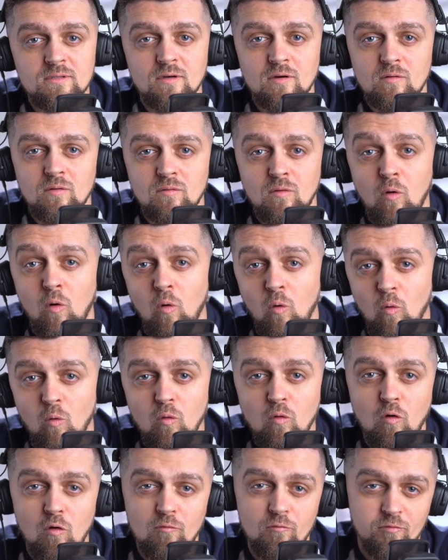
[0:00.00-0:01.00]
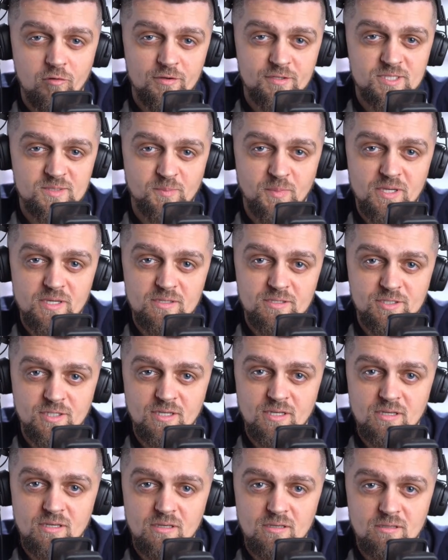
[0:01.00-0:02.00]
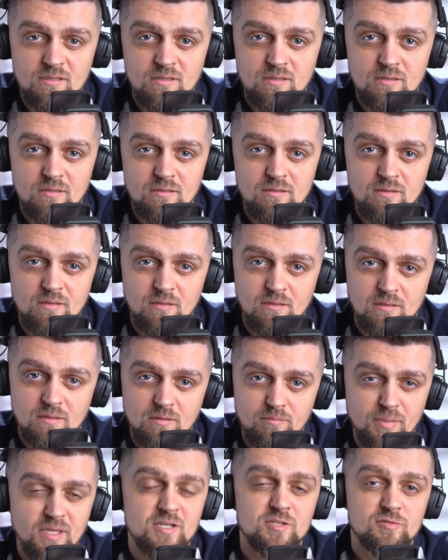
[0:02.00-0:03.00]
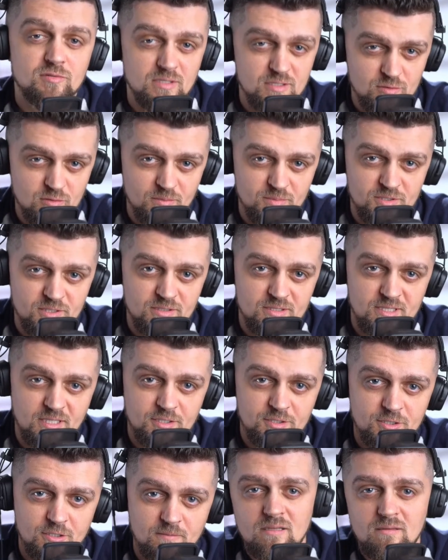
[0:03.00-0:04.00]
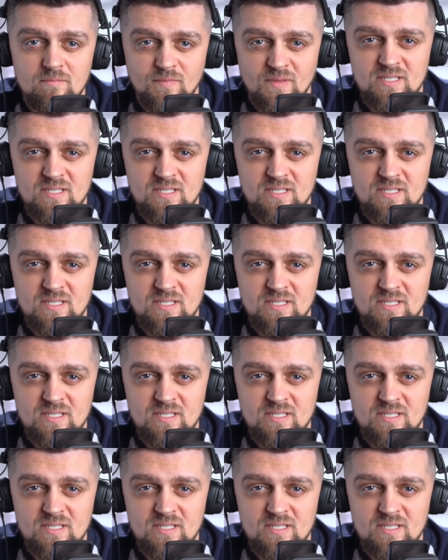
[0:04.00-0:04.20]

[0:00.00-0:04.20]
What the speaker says: the whole Confluence page in the issue description section.